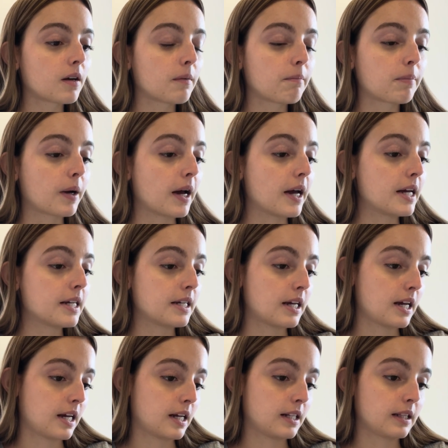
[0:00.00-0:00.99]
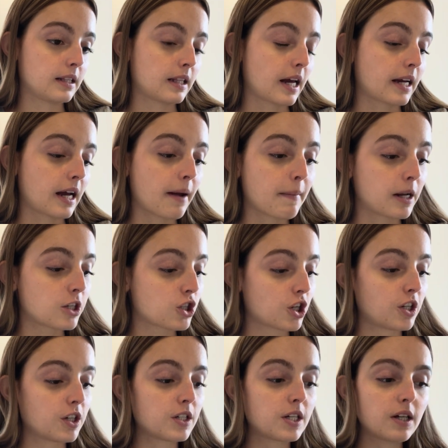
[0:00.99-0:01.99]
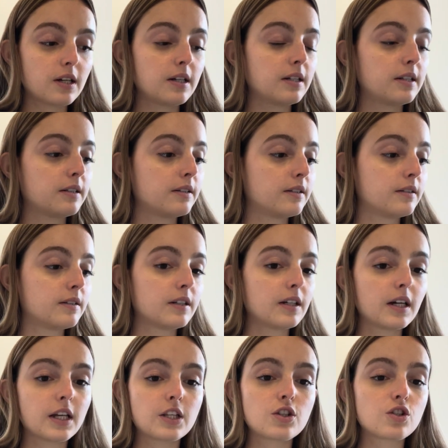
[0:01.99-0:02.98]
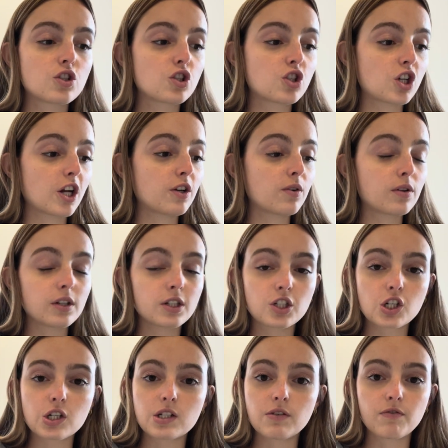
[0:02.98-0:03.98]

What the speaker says: But like I mentioned, it's generally just a